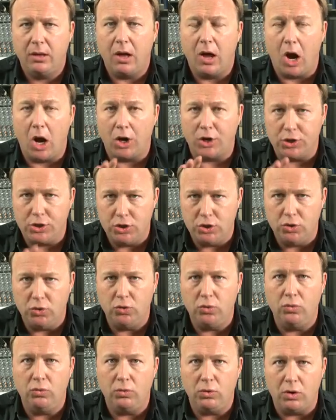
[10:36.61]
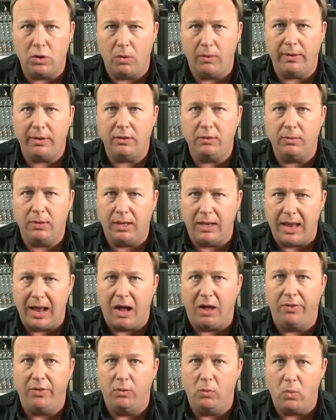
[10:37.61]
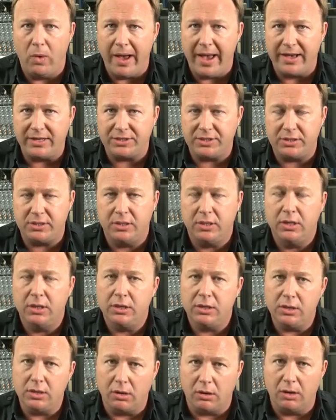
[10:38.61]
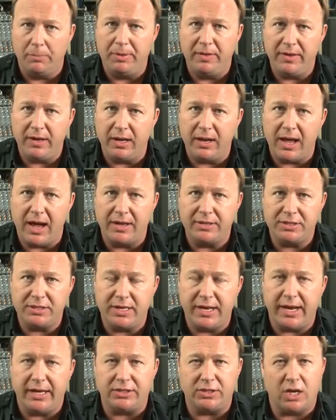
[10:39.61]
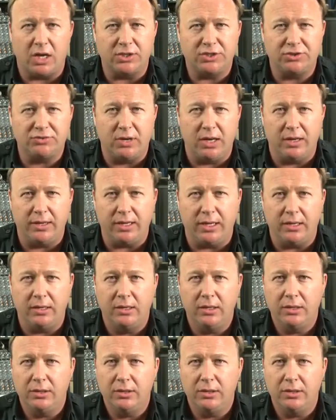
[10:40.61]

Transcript: Are you going to allow the West, Europe and the United States, Australia,